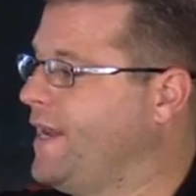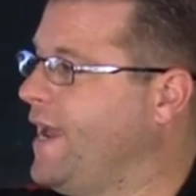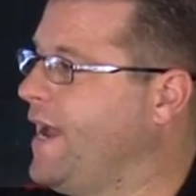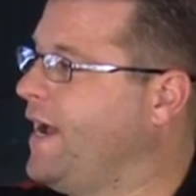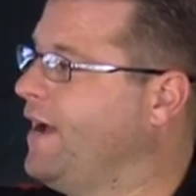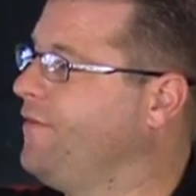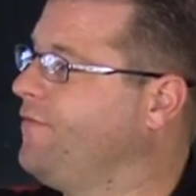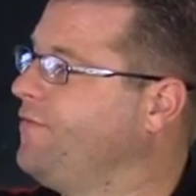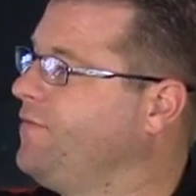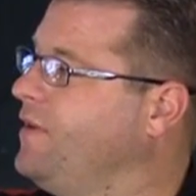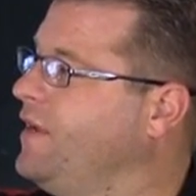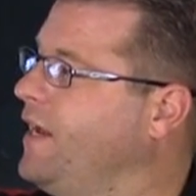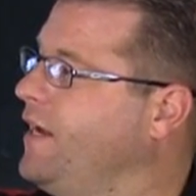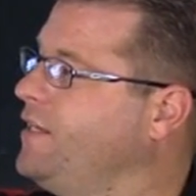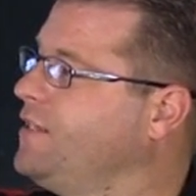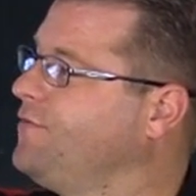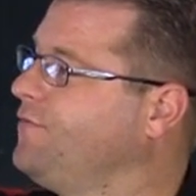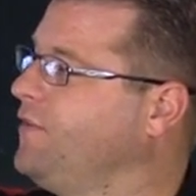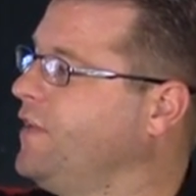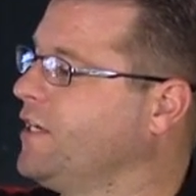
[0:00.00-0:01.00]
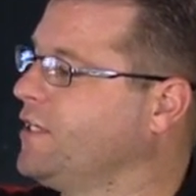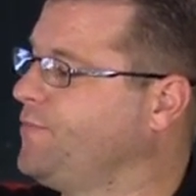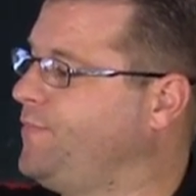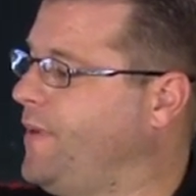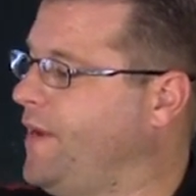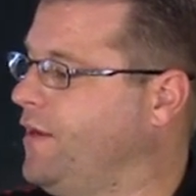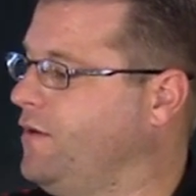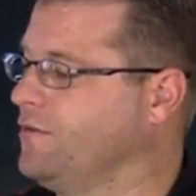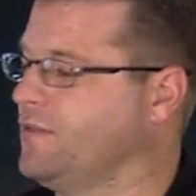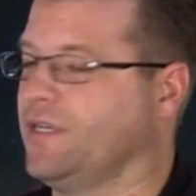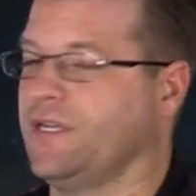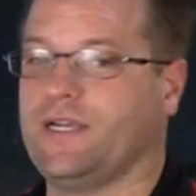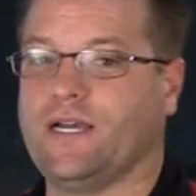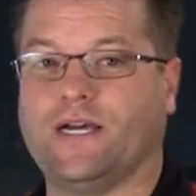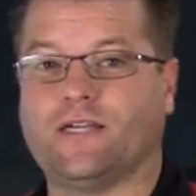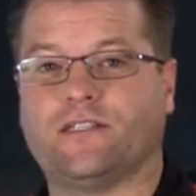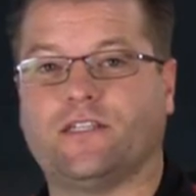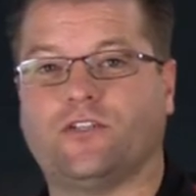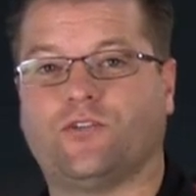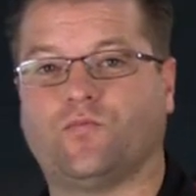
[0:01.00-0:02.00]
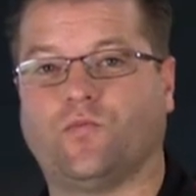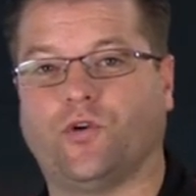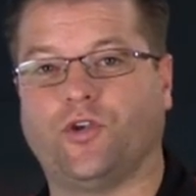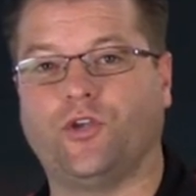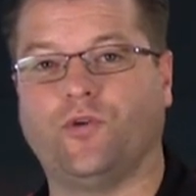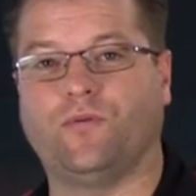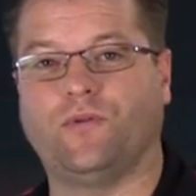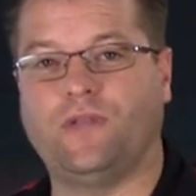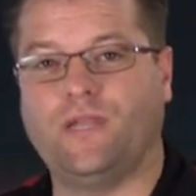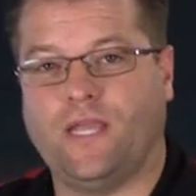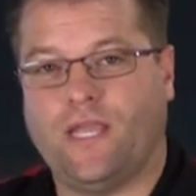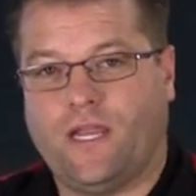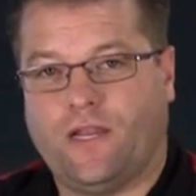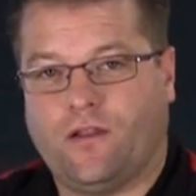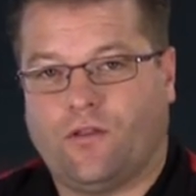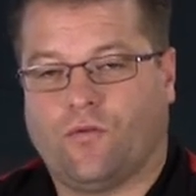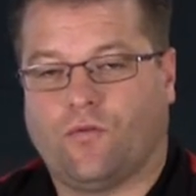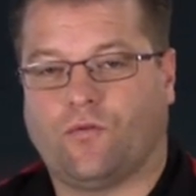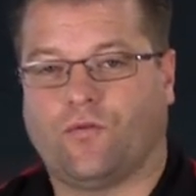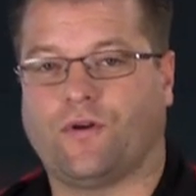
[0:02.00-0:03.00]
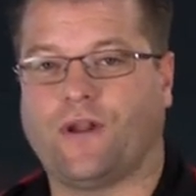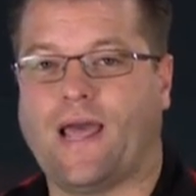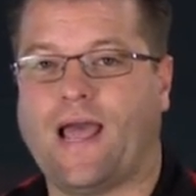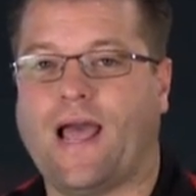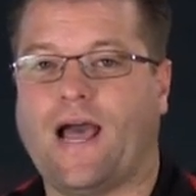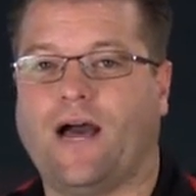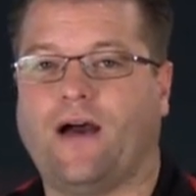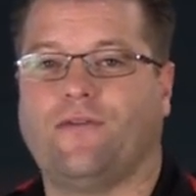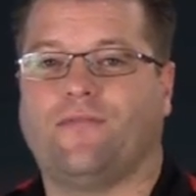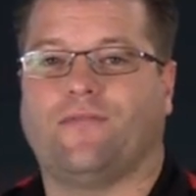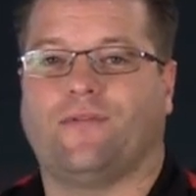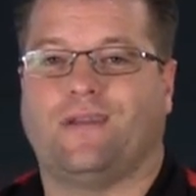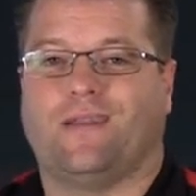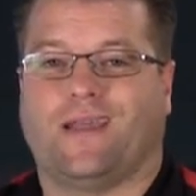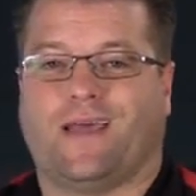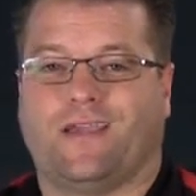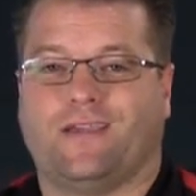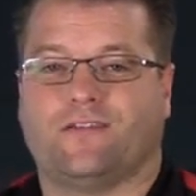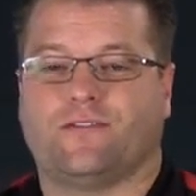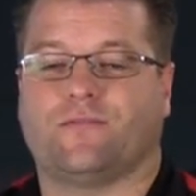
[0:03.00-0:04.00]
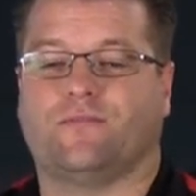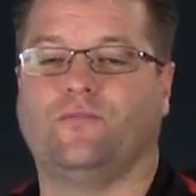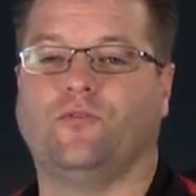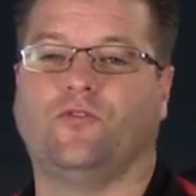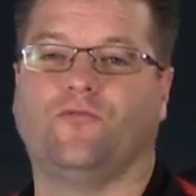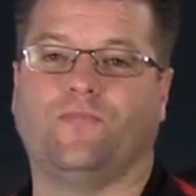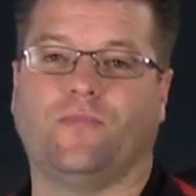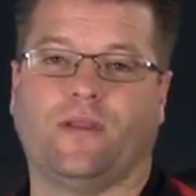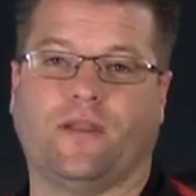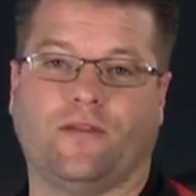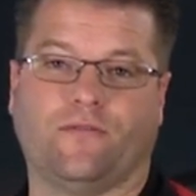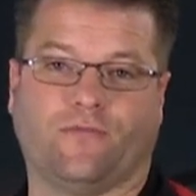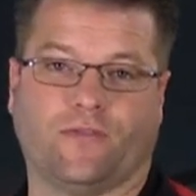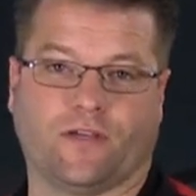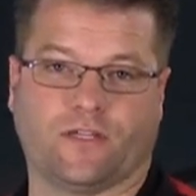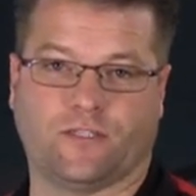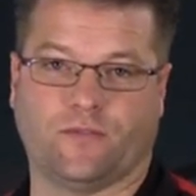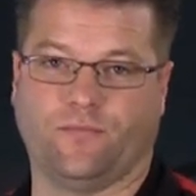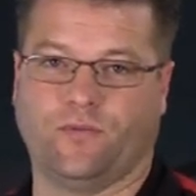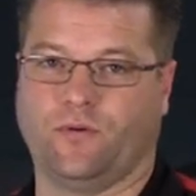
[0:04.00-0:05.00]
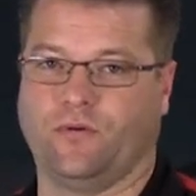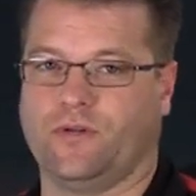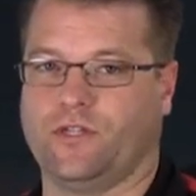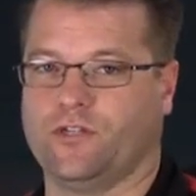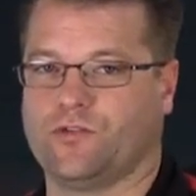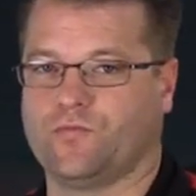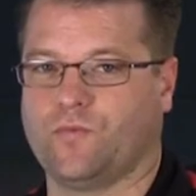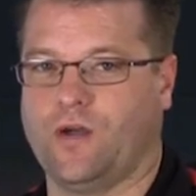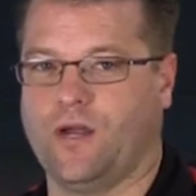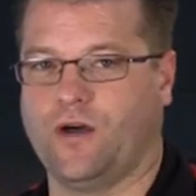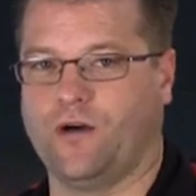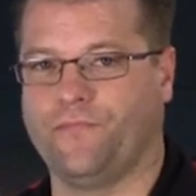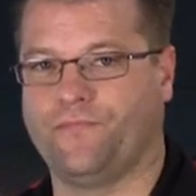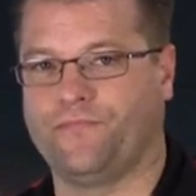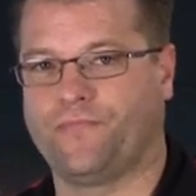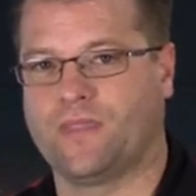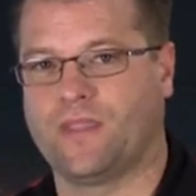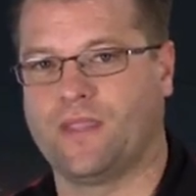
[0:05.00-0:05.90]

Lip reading: to have nice flex panels and gussets where you would need in order to have nice movement and flexibility as well.